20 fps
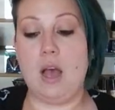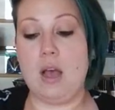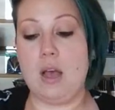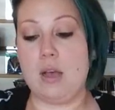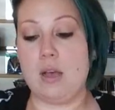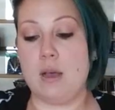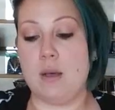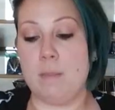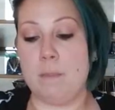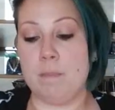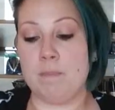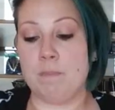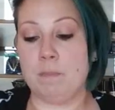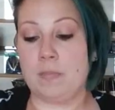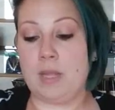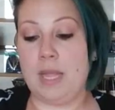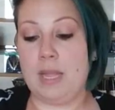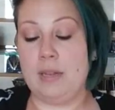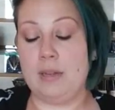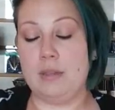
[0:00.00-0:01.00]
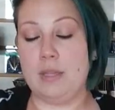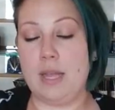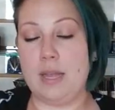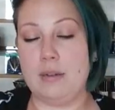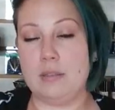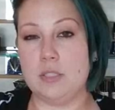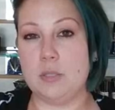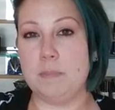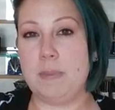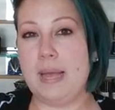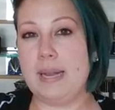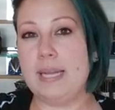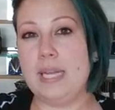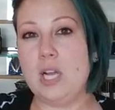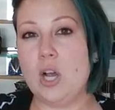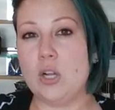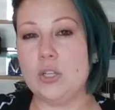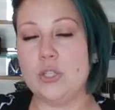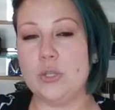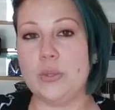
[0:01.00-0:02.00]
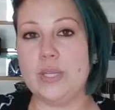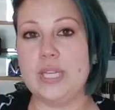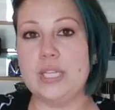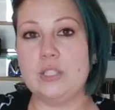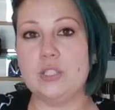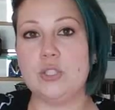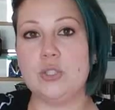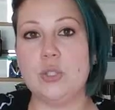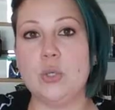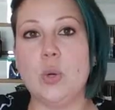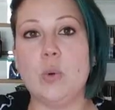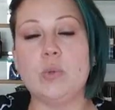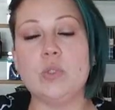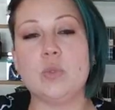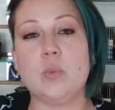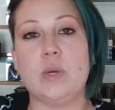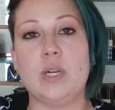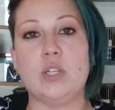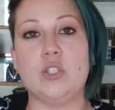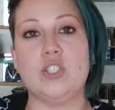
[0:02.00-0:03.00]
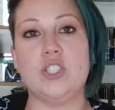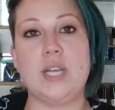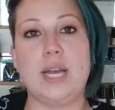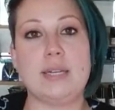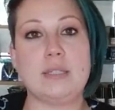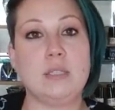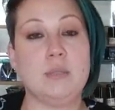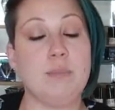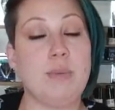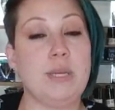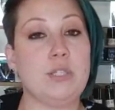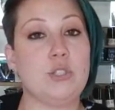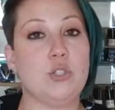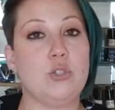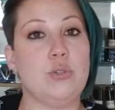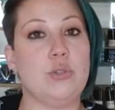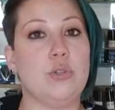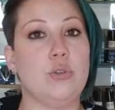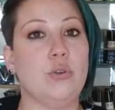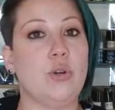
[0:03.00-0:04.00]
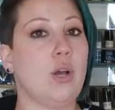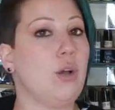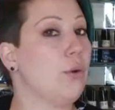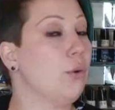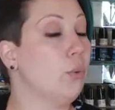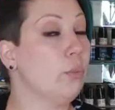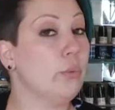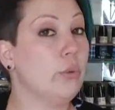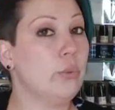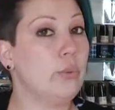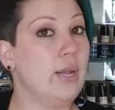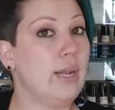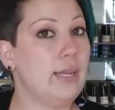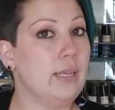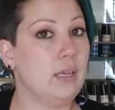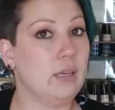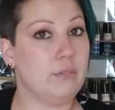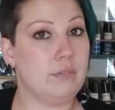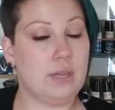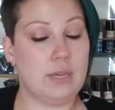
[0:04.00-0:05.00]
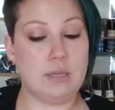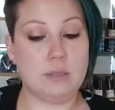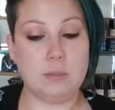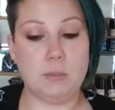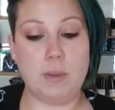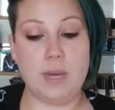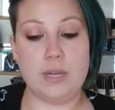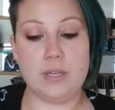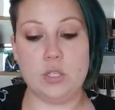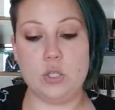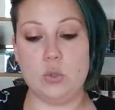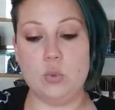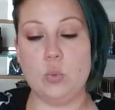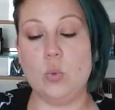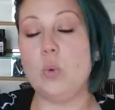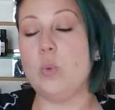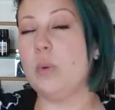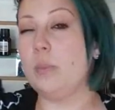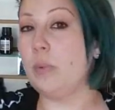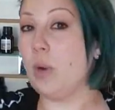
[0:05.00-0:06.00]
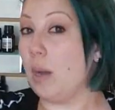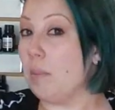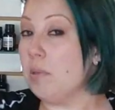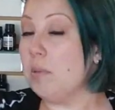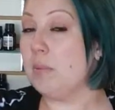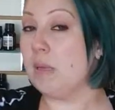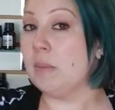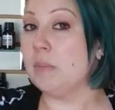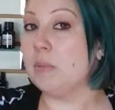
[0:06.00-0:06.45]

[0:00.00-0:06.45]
And then depending on your kitchen, you always want to check to make sure that you're not going to ruin any of it, but you would probably be